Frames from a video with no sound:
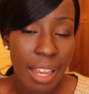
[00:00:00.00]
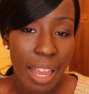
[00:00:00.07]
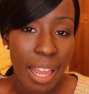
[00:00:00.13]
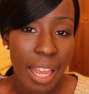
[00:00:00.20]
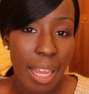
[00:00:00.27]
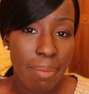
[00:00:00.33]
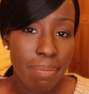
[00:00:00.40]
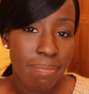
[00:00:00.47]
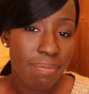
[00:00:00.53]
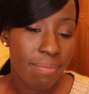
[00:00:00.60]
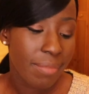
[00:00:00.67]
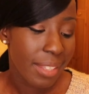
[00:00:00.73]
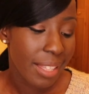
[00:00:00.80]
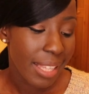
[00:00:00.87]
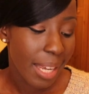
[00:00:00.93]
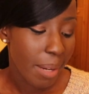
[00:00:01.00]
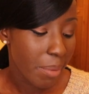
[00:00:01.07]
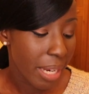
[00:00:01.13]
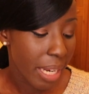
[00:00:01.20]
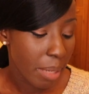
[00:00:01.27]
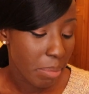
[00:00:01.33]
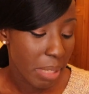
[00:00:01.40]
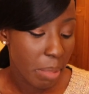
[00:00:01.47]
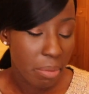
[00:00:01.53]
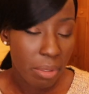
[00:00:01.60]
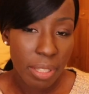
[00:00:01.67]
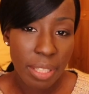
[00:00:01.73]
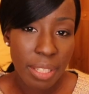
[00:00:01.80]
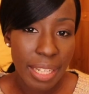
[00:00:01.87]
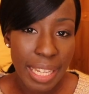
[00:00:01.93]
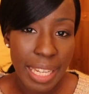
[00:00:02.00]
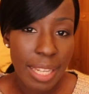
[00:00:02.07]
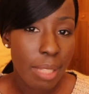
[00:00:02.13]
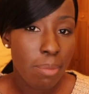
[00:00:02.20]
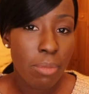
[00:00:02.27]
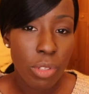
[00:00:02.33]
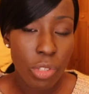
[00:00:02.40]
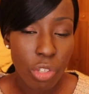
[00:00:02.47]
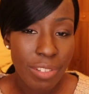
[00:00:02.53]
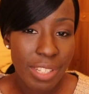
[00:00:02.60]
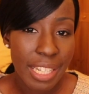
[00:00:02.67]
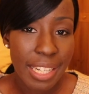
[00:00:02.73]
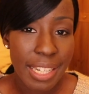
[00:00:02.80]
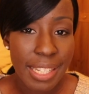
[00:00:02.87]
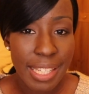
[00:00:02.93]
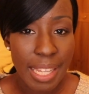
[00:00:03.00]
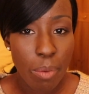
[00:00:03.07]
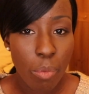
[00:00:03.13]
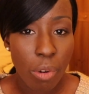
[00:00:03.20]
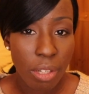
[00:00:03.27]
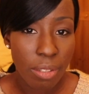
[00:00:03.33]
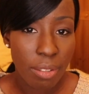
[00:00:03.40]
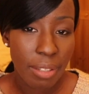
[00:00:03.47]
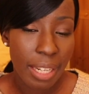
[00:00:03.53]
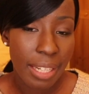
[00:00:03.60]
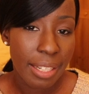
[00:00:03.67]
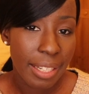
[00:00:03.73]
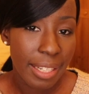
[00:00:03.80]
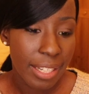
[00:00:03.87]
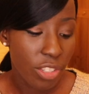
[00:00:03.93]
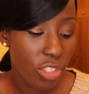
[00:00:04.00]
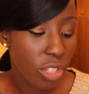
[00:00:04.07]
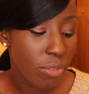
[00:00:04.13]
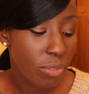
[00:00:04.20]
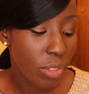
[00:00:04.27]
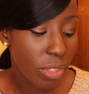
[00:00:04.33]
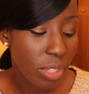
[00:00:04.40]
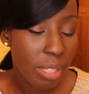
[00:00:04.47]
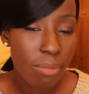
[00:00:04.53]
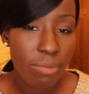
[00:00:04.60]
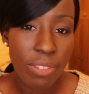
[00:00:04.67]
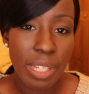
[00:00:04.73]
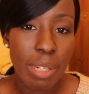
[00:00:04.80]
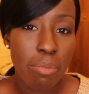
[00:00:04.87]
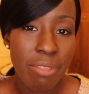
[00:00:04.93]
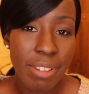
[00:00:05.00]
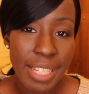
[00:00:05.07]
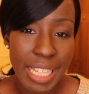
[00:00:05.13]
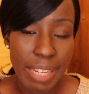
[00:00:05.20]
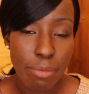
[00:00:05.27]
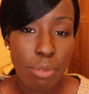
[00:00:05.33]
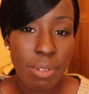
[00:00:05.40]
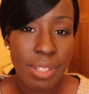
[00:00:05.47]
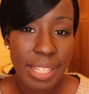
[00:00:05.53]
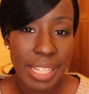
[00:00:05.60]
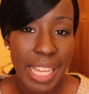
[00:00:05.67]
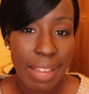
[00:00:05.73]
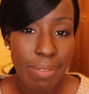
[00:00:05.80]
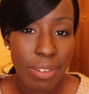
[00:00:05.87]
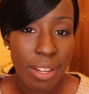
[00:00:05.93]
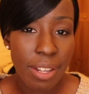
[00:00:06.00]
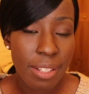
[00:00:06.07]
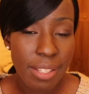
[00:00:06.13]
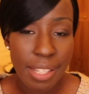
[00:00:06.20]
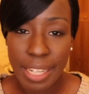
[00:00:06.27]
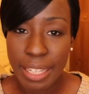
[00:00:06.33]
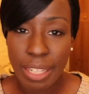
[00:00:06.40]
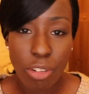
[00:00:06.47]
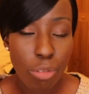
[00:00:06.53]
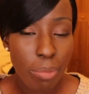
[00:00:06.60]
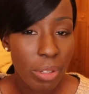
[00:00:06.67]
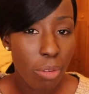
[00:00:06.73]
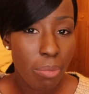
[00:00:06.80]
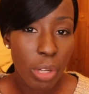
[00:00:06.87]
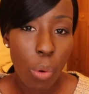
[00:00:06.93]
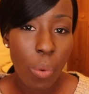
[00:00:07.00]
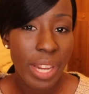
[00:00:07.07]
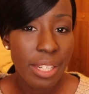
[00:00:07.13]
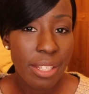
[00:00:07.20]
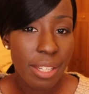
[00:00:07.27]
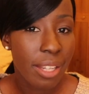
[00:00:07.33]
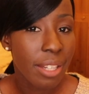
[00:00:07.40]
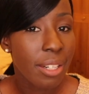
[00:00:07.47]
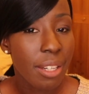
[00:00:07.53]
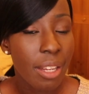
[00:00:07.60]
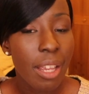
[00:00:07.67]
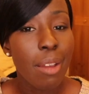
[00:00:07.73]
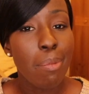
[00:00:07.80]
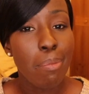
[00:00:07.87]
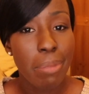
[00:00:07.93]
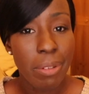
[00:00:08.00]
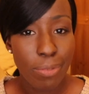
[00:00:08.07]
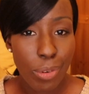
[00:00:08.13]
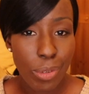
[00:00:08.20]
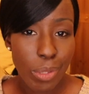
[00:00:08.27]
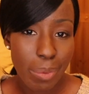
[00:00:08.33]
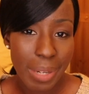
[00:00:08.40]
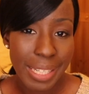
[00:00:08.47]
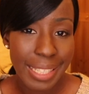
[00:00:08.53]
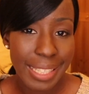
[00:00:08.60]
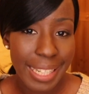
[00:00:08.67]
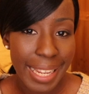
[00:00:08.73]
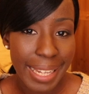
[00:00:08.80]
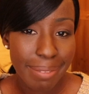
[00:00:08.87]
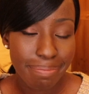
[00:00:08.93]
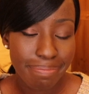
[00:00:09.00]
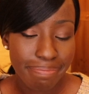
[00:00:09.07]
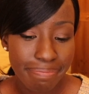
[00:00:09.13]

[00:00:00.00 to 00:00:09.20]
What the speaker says: That way people can eat as much or as little as they want, and at least you've done something that brings everyone together so they can all become acquainted before the wedding day.